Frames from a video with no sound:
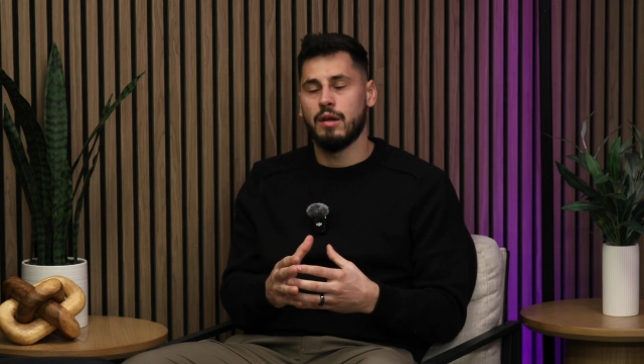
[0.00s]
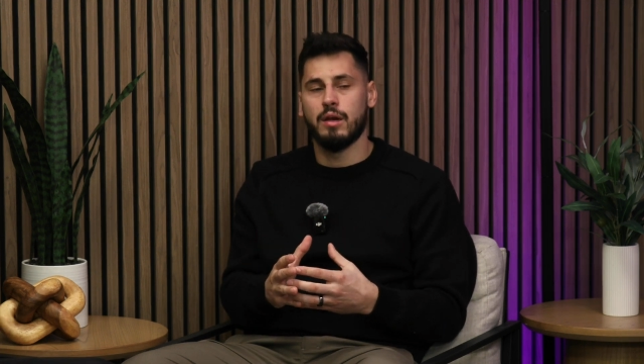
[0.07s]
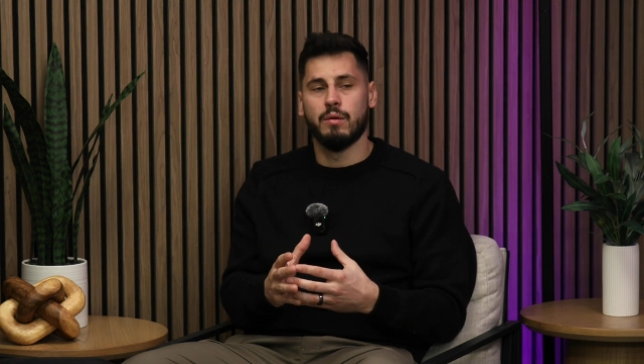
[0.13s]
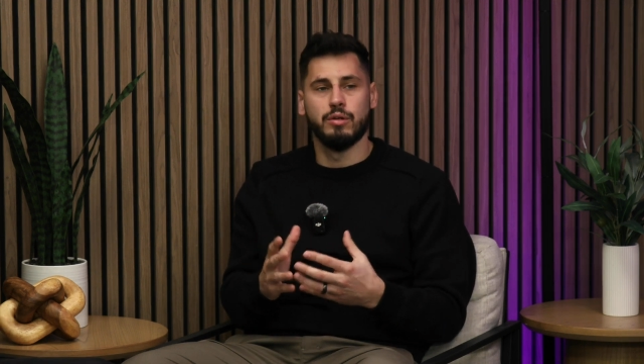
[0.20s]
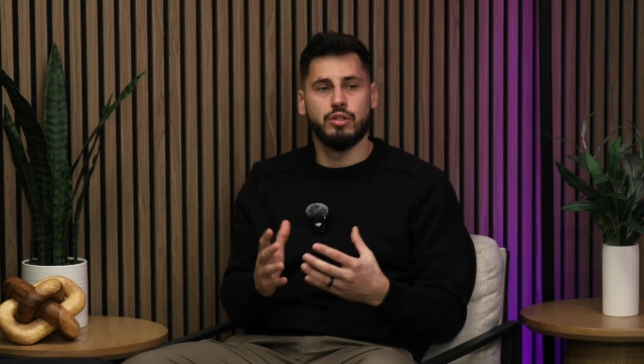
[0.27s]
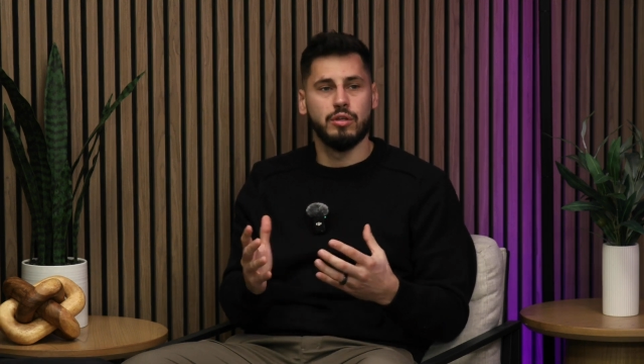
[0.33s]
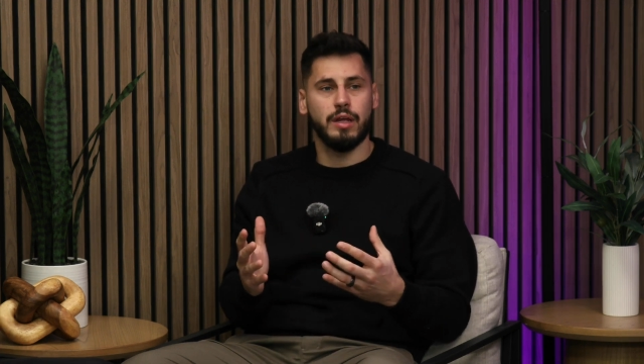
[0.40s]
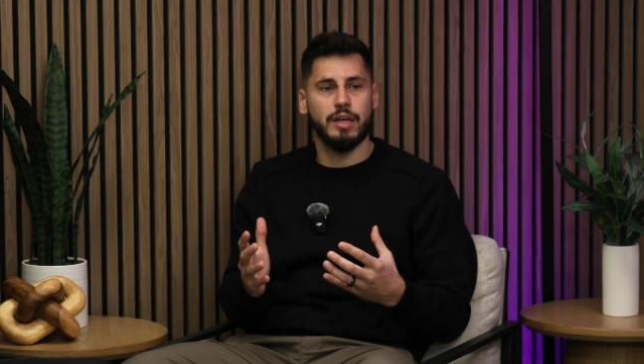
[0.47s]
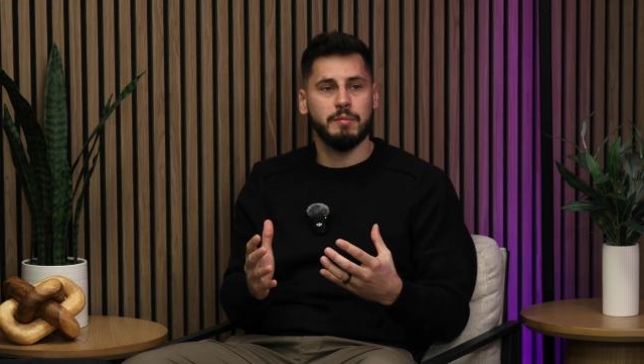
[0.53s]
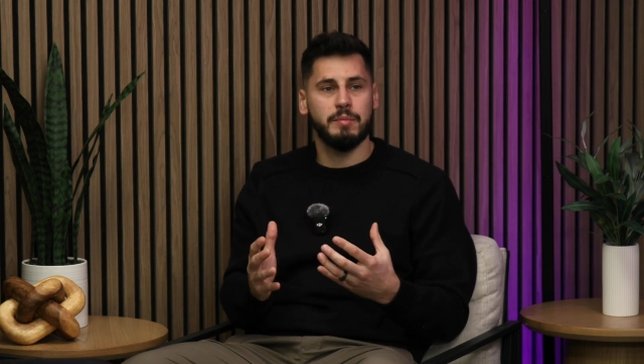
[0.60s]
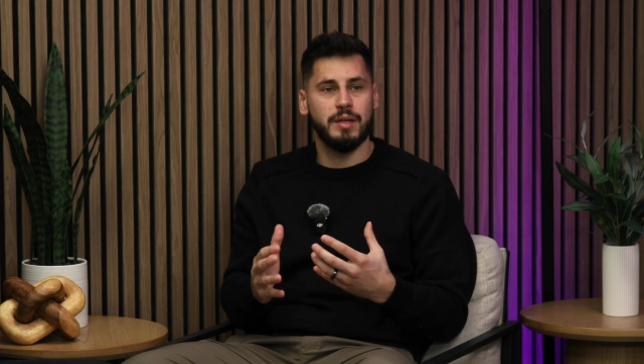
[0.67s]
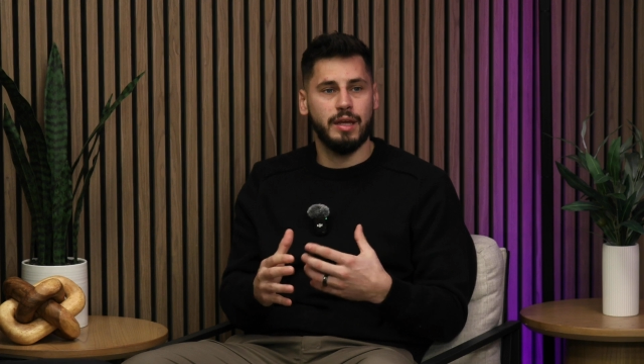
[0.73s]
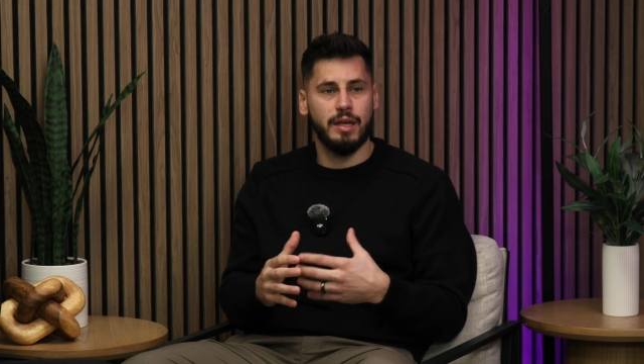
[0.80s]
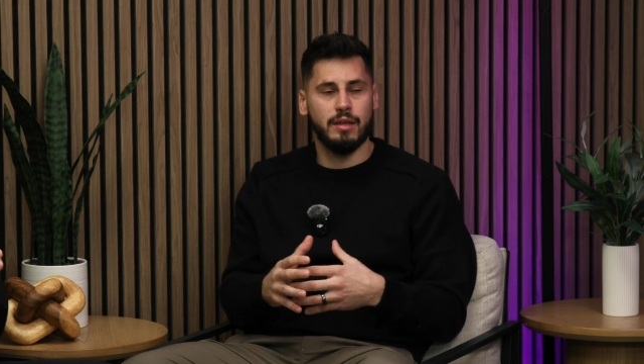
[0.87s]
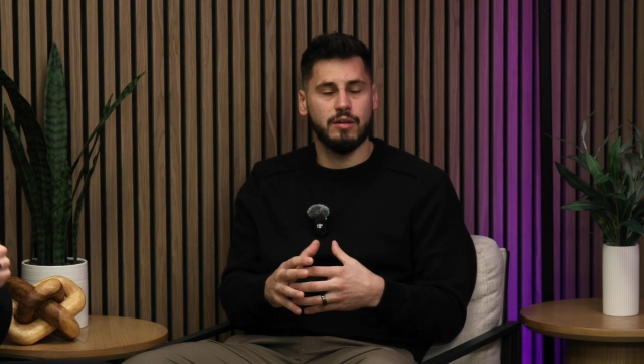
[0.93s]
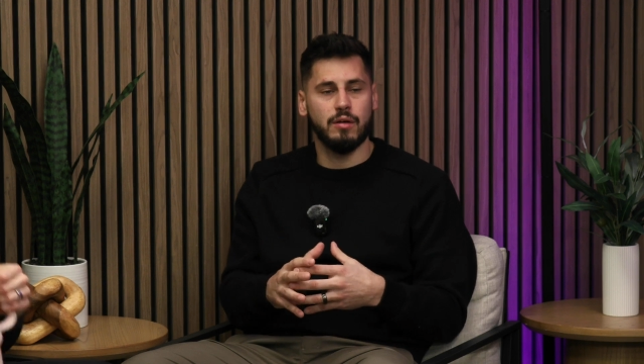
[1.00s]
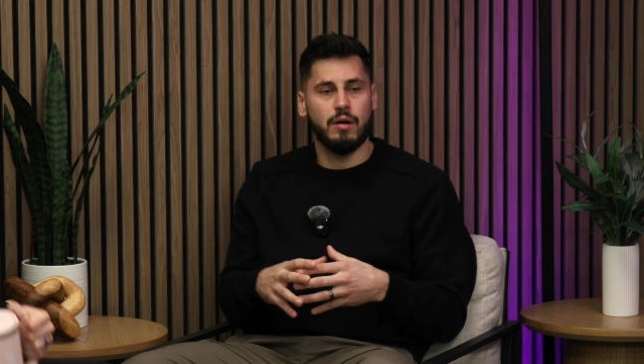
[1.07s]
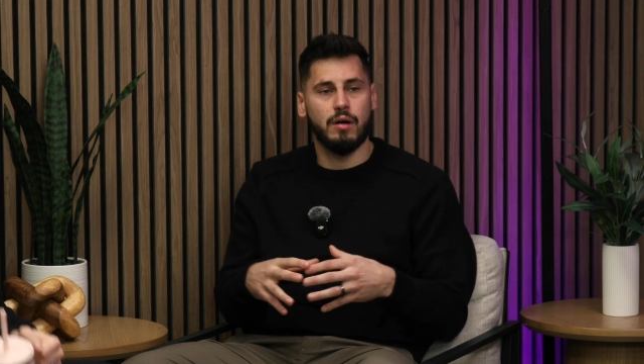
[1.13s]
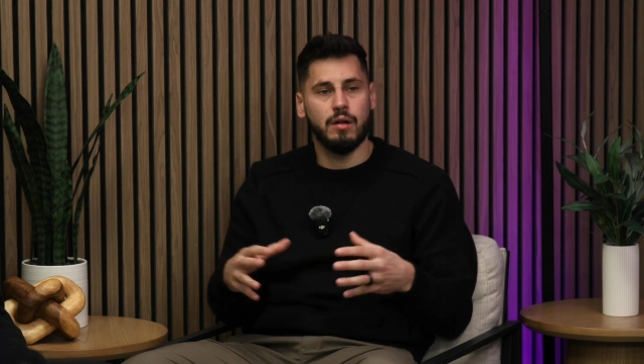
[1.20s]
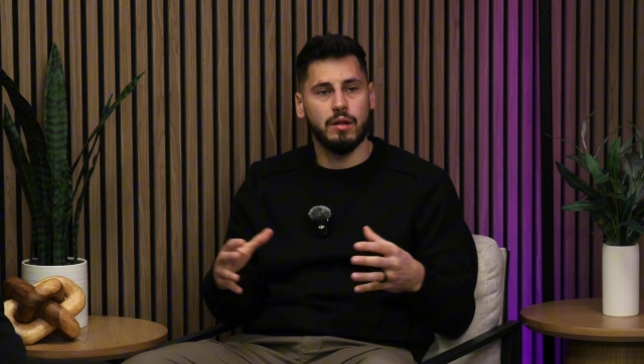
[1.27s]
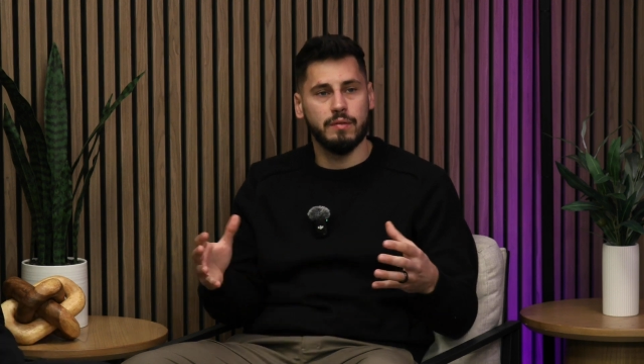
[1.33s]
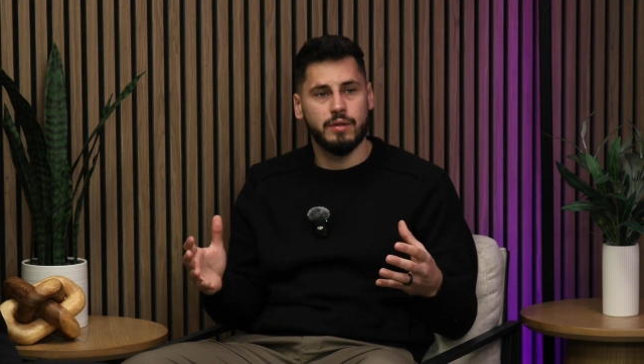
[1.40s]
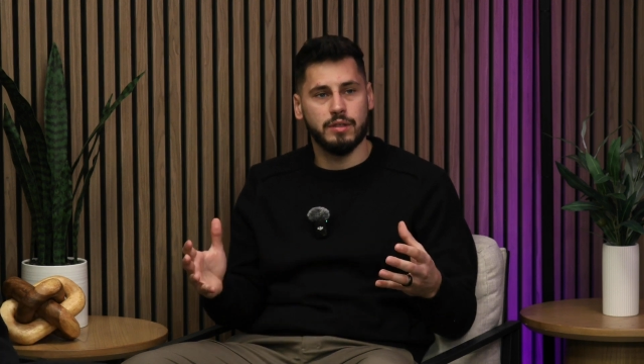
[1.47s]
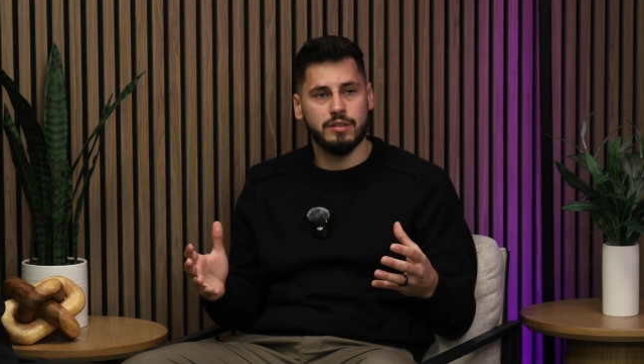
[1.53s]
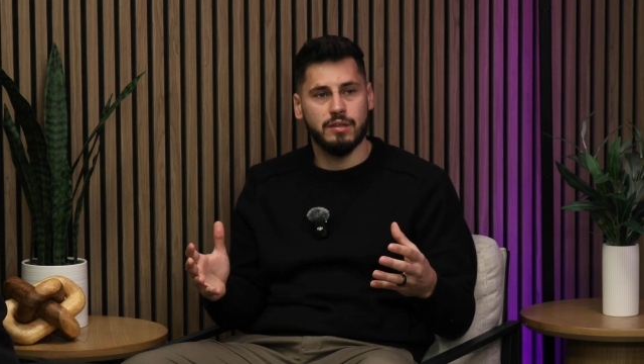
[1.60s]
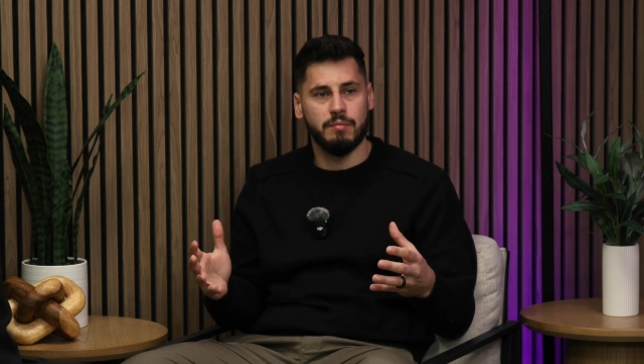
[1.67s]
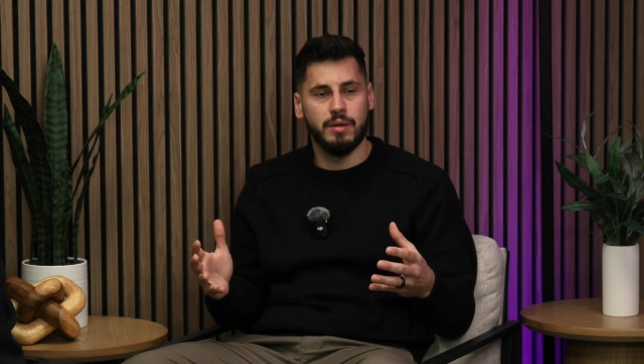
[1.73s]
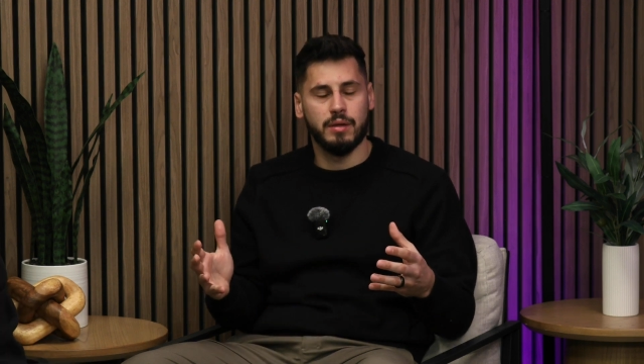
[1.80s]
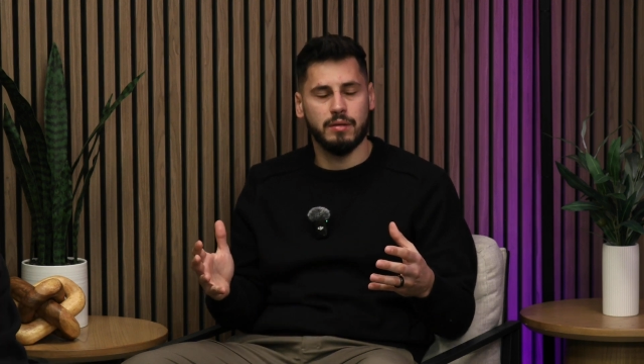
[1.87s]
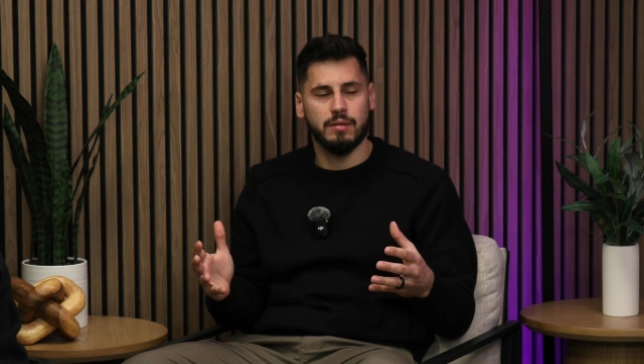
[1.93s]
would you like me to handle all of your
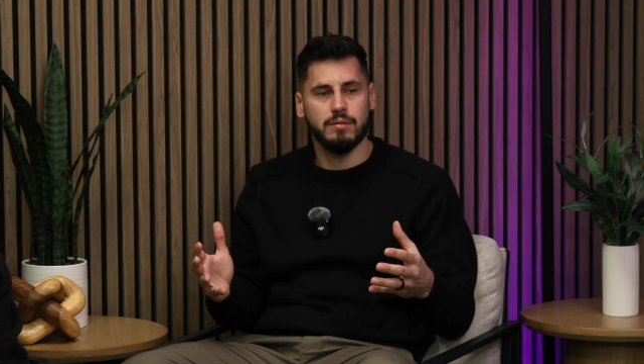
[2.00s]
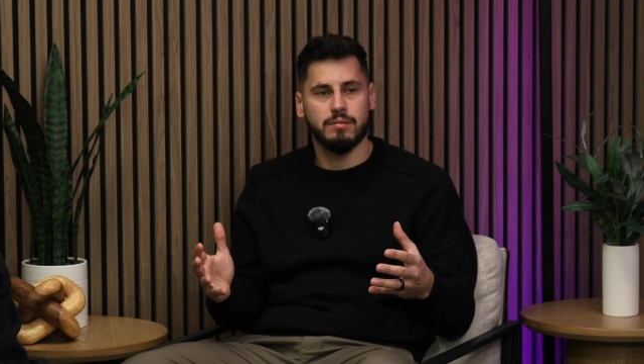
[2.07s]
submittal?